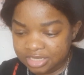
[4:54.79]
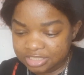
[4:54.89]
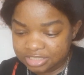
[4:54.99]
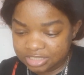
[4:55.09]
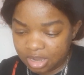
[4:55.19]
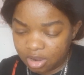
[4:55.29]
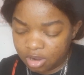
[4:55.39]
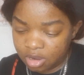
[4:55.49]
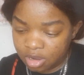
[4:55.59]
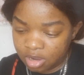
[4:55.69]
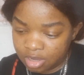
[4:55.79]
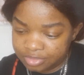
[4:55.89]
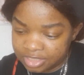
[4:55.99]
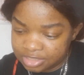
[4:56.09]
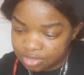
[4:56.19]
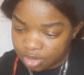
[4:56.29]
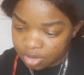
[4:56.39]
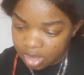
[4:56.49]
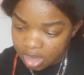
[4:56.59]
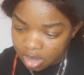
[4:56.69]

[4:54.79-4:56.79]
she, oh, these are,